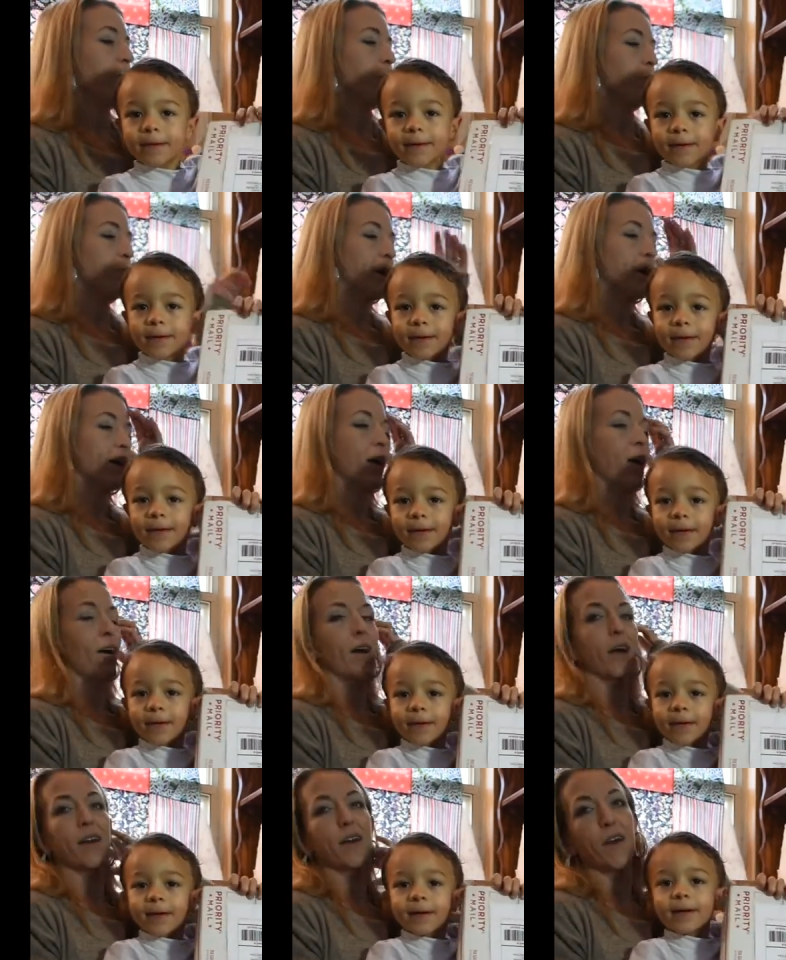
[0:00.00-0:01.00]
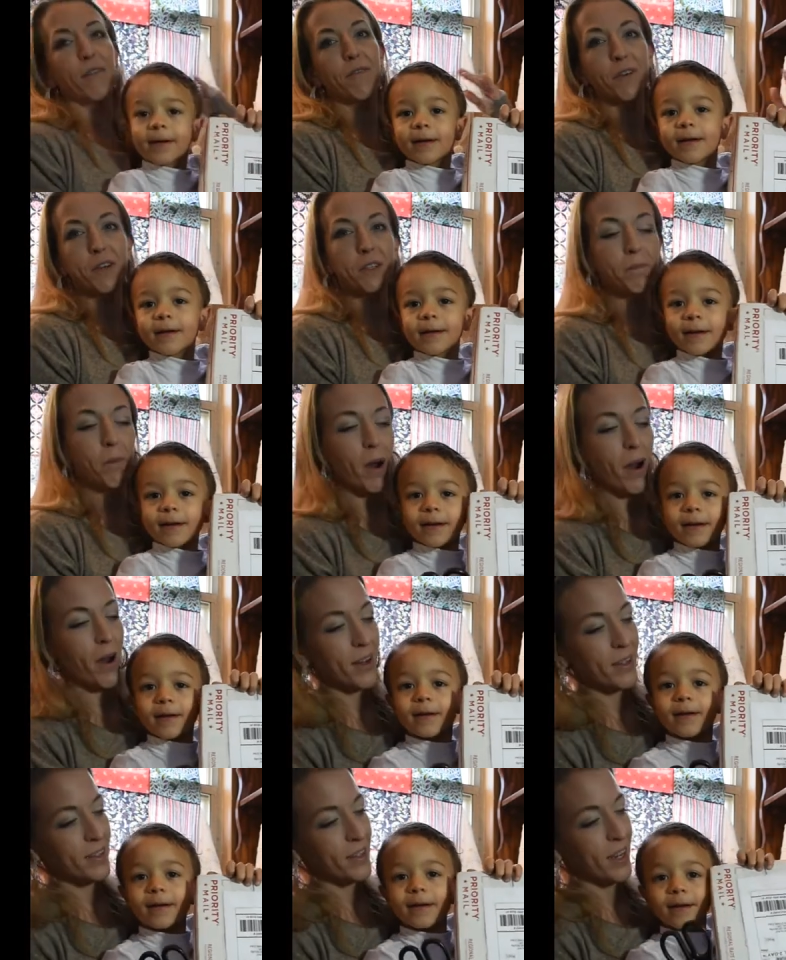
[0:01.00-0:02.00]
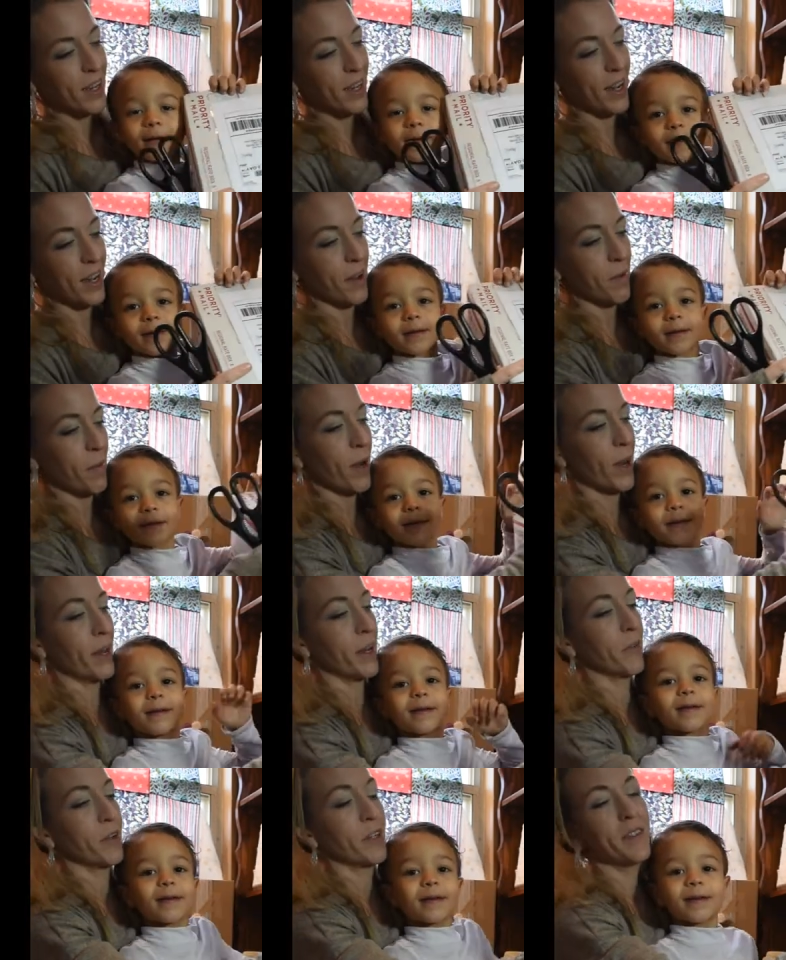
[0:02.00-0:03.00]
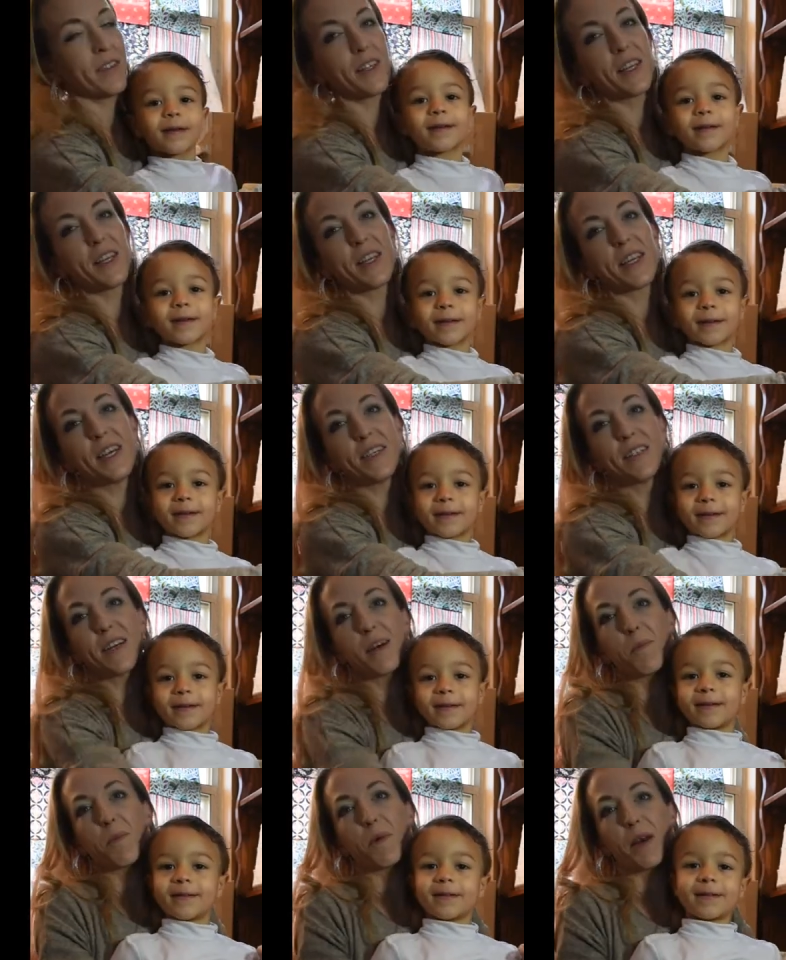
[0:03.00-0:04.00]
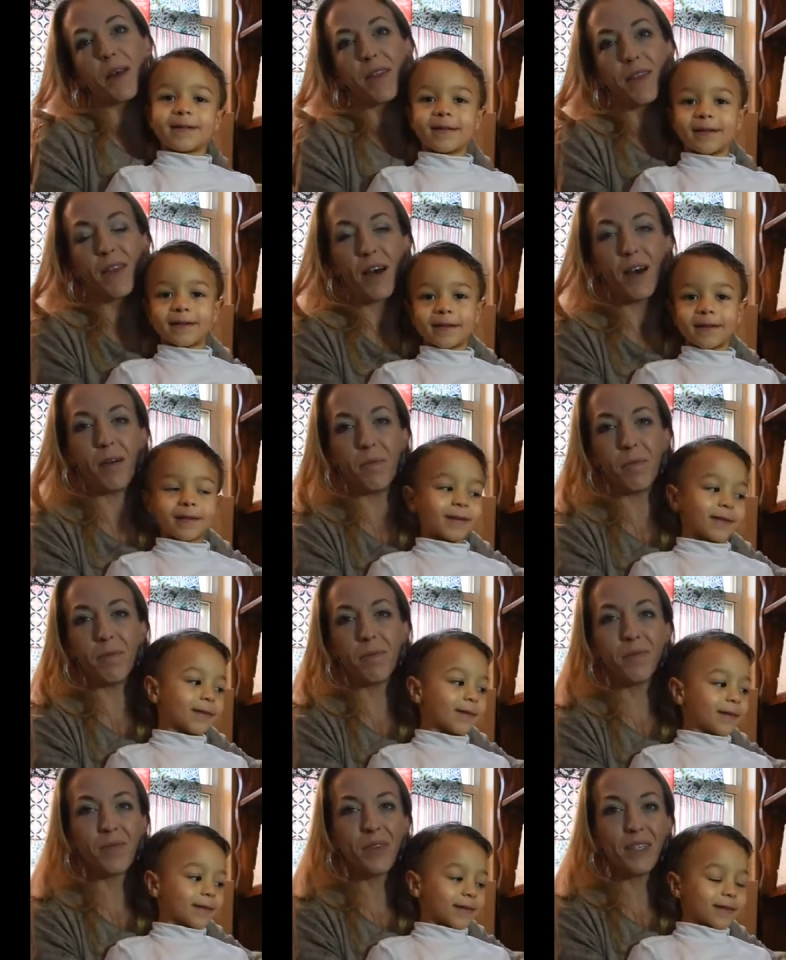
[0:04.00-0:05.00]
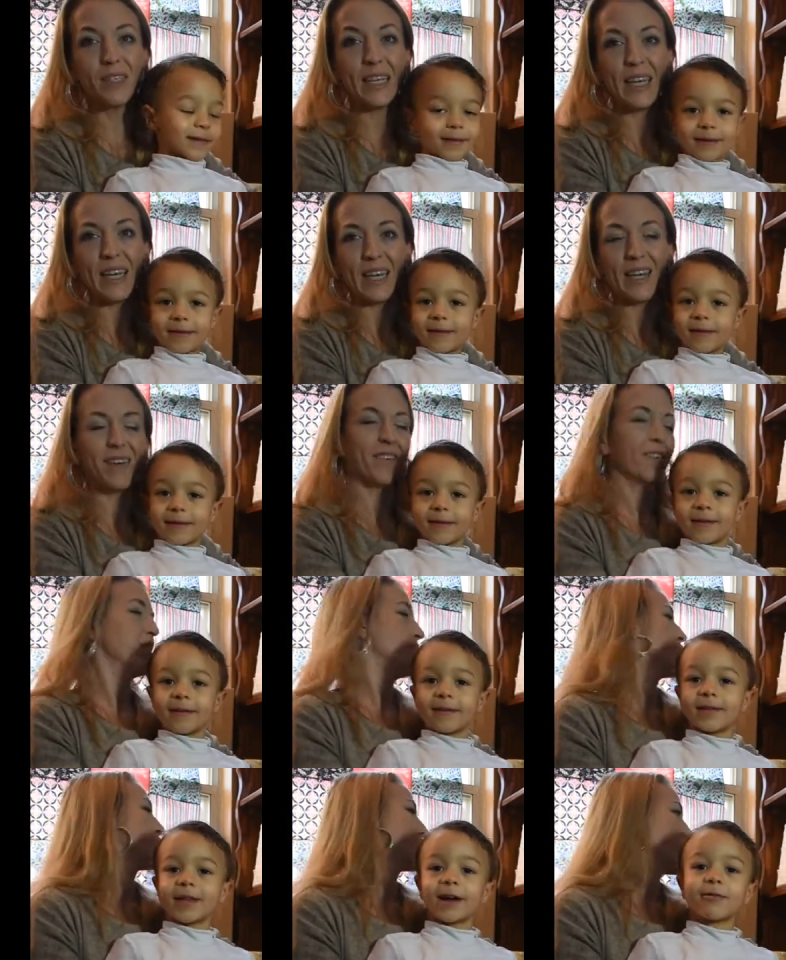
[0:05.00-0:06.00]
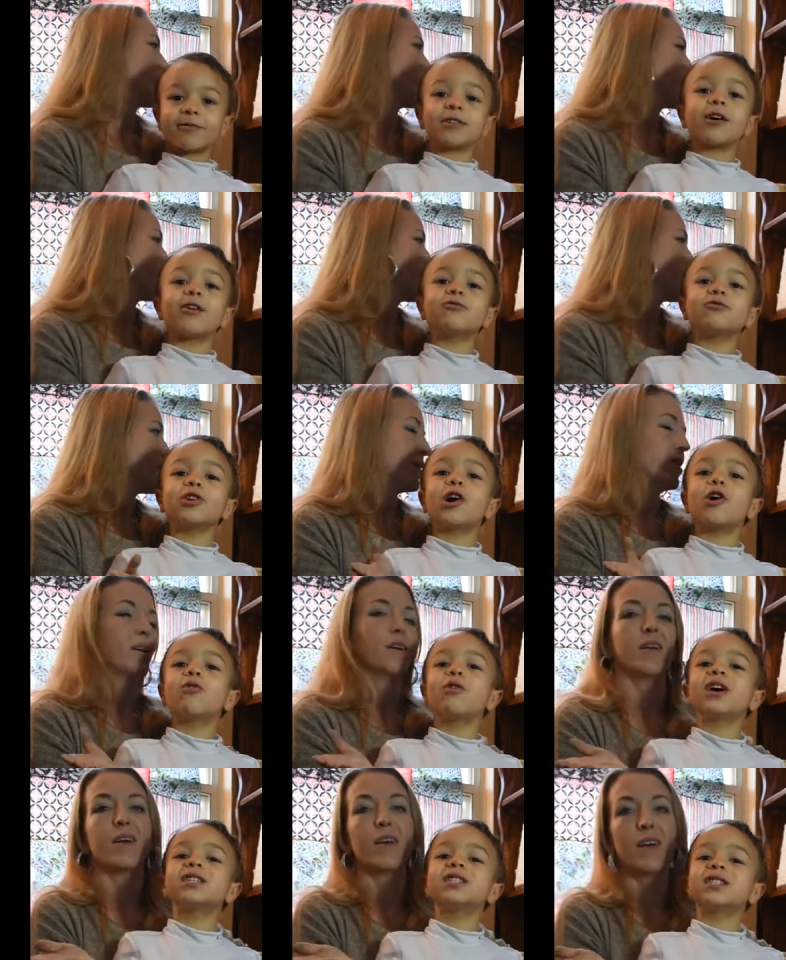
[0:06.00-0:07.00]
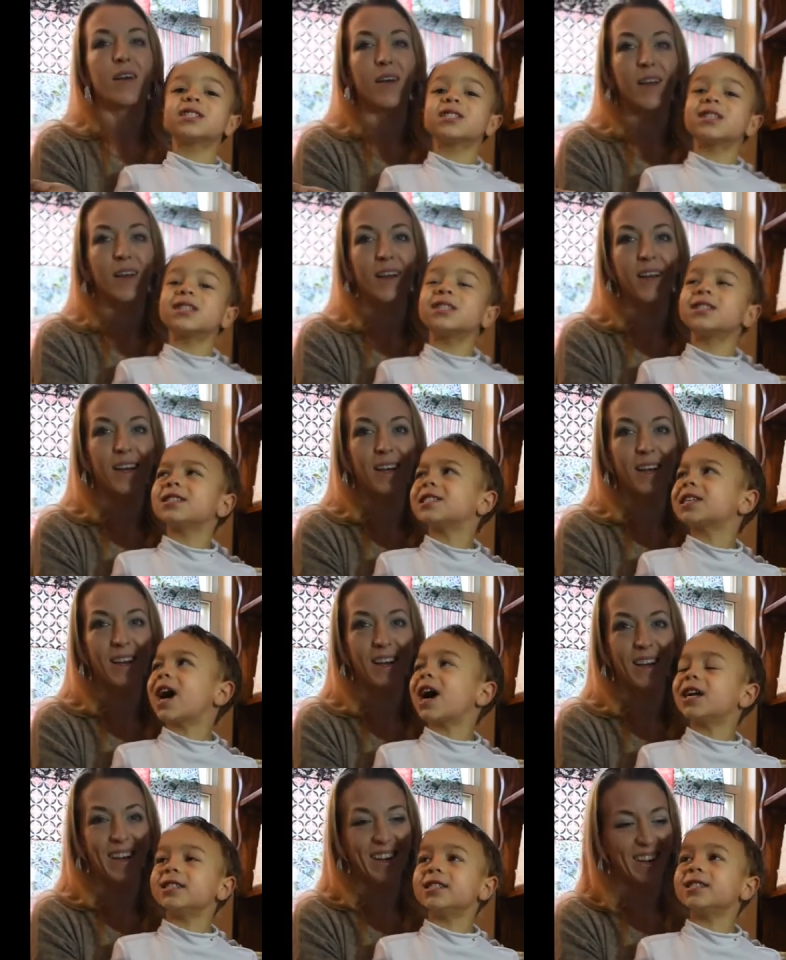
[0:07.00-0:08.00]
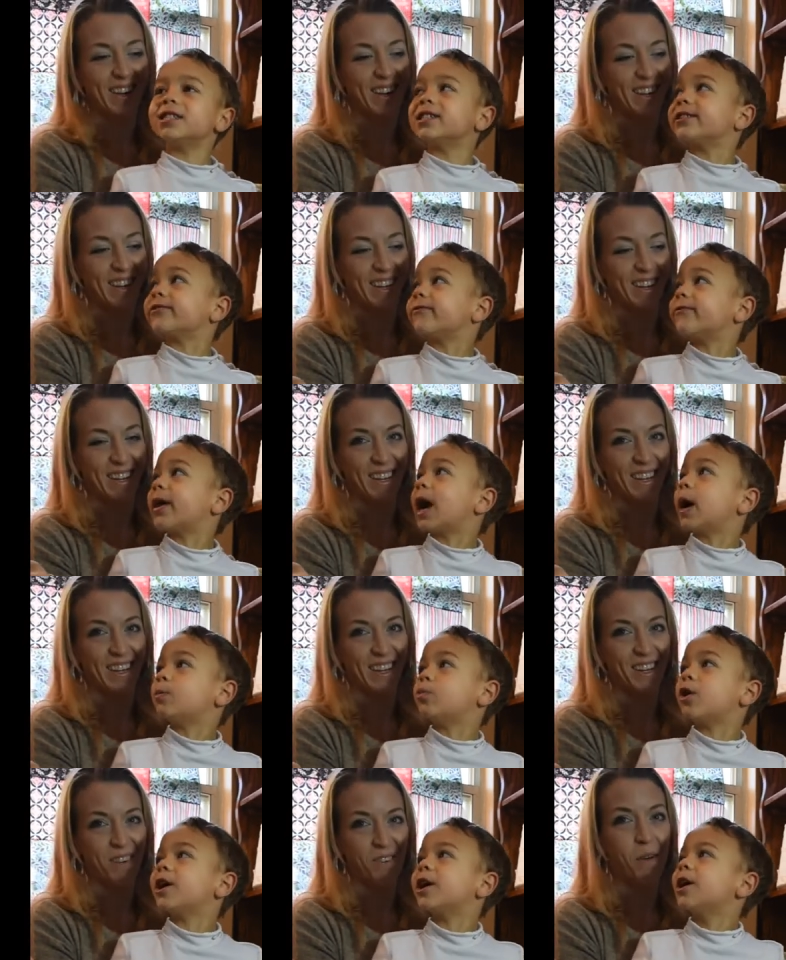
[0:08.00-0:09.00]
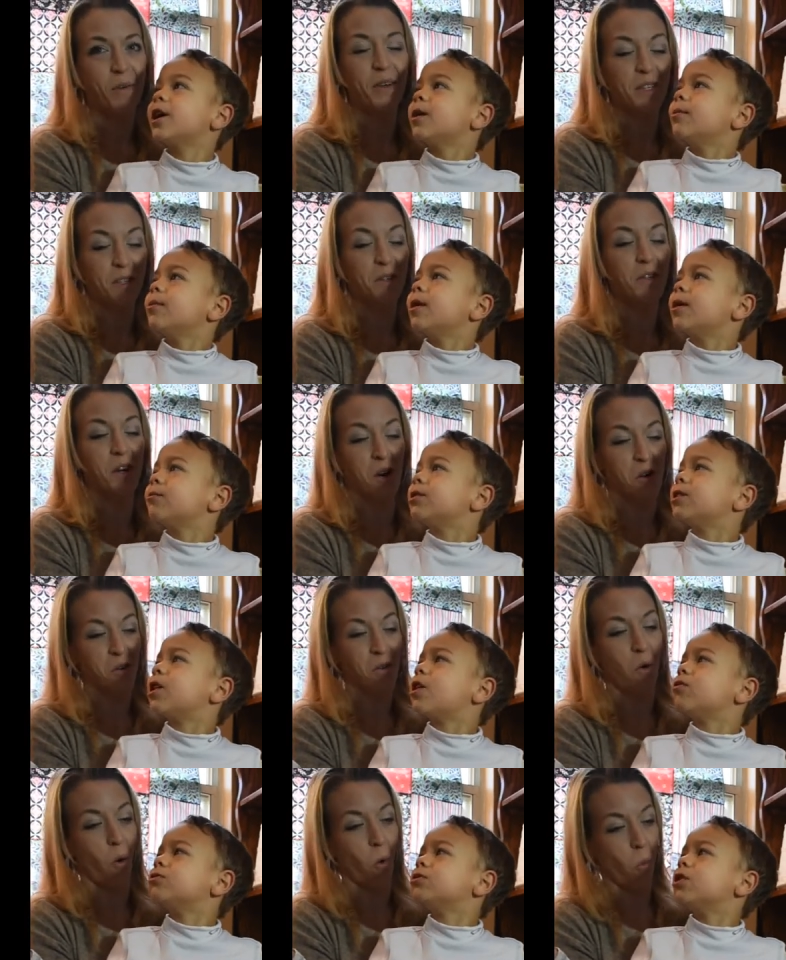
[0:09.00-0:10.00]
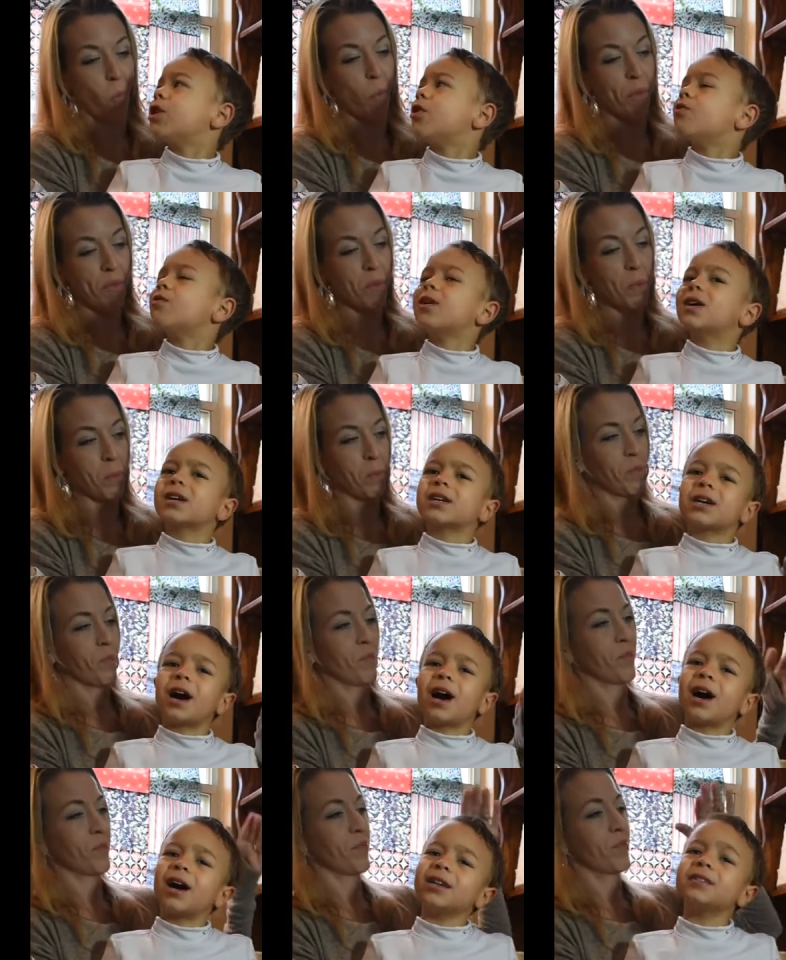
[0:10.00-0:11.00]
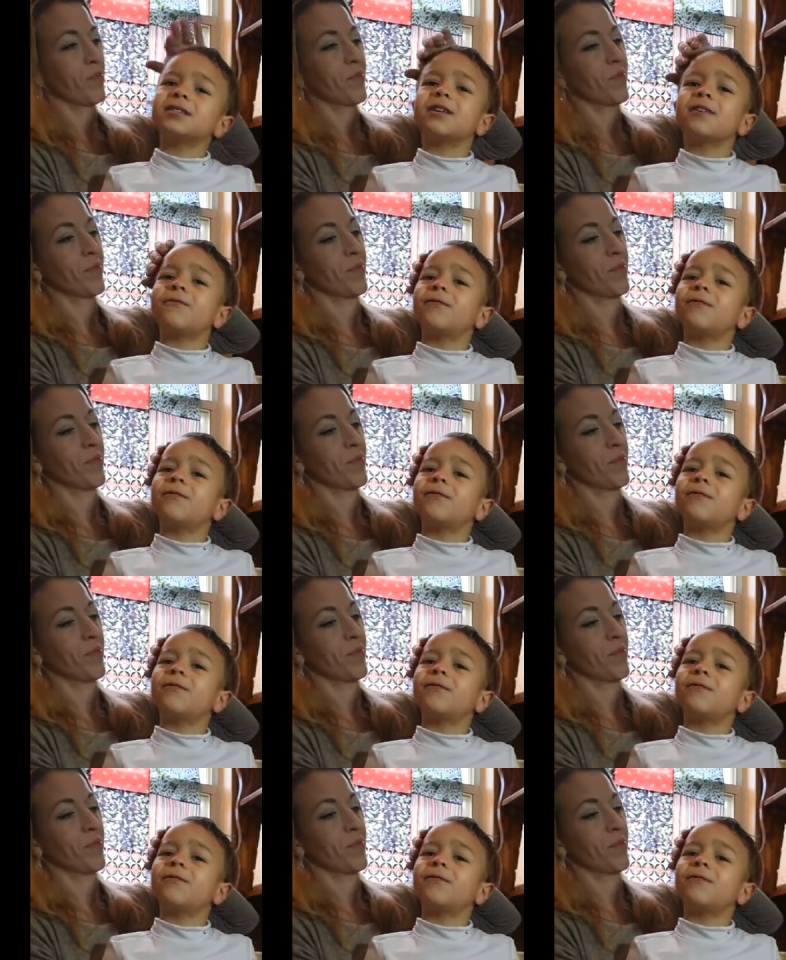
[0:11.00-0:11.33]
Speaker 1: We got our first box. Um, I have recently linked up with um, tea.
Speaker 2: Yeah, um, we don't know what's inside it. It's fabric. Well, we do but know. We don't know what kind of